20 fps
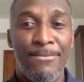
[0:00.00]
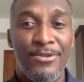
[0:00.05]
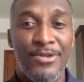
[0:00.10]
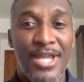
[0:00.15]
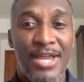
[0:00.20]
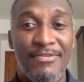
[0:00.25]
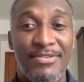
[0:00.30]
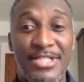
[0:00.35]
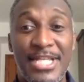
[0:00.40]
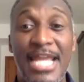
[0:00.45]
you
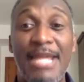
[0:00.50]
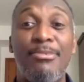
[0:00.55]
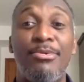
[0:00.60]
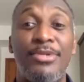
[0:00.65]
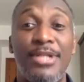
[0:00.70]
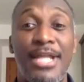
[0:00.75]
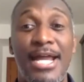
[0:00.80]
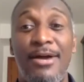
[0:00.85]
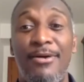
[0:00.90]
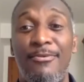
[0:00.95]
have a
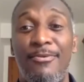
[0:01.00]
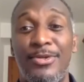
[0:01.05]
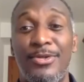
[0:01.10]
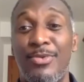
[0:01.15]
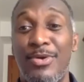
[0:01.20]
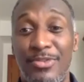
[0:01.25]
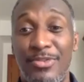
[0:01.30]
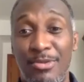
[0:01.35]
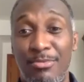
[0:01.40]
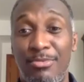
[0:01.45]
table now, which
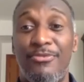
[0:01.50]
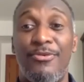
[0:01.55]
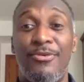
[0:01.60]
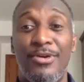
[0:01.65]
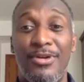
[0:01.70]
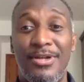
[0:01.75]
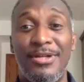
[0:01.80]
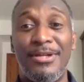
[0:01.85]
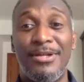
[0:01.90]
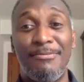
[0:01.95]
wasn't there
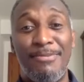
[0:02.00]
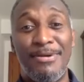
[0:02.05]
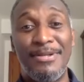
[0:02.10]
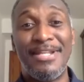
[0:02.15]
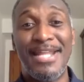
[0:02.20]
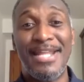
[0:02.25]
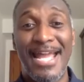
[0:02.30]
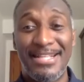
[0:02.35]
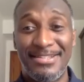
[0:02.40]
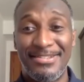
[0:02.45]
before,
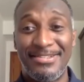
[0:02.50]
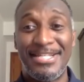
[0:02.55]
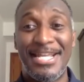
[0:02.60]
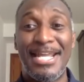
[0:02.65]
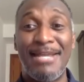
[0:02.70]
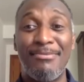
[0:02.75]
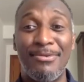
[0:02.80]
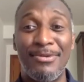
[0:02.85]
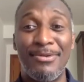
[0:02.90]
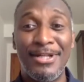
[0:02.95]
but at the
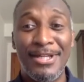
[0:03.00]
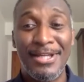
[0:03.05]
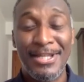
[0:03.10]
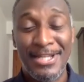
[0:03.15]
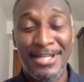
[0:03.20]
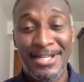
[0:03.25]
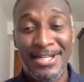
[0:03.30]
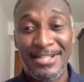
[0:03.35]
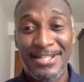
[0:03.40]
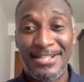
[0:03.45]
table,
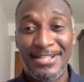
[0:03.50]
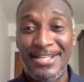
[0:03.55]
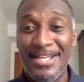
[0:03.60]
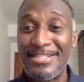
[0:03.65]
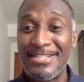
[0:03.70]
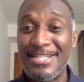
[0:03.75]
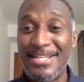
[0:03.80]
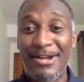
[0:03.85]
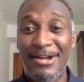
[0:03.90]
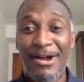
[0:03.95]

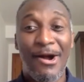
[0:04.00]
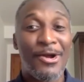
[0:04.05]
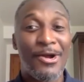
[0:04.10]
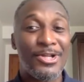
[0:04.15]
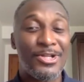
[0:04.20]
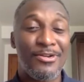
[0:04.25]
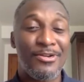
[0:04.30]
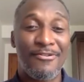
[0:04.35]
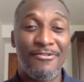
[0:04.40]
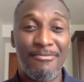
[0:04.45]
they take
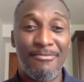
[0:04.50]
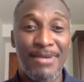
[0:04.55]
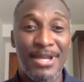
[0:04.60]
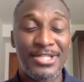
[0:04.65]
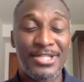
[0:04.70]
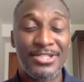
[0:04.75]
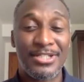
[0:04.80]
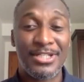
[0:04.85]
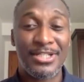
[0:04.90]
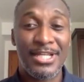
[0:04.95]
all your information.